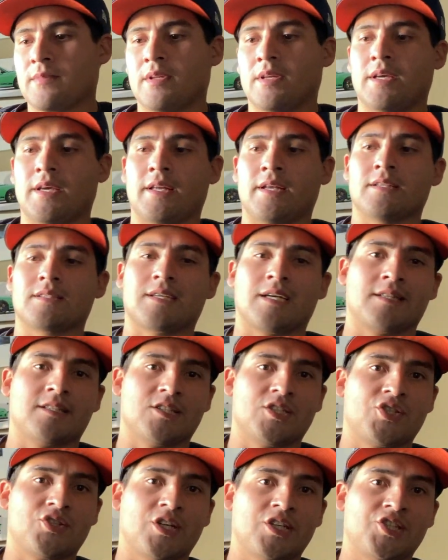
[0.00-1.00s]
And it's got
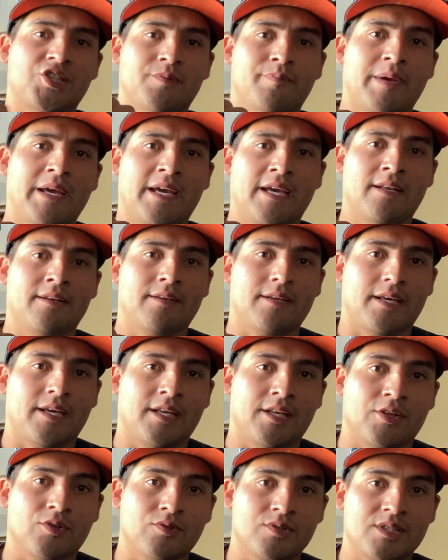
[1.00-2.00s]
this stretchy band,
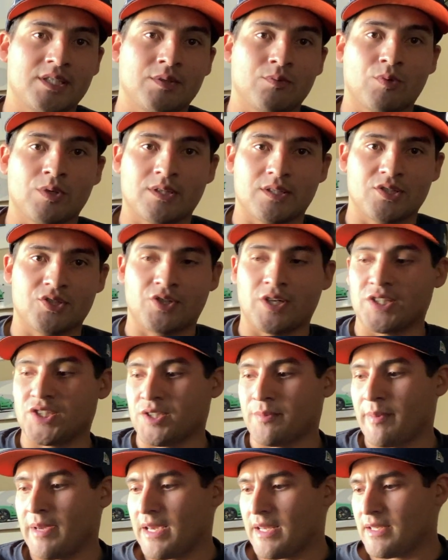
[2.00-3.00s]
and you'll see what the
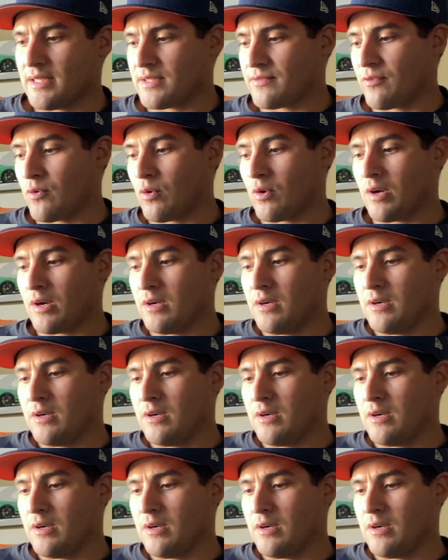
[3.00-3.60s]
stretchy band is for.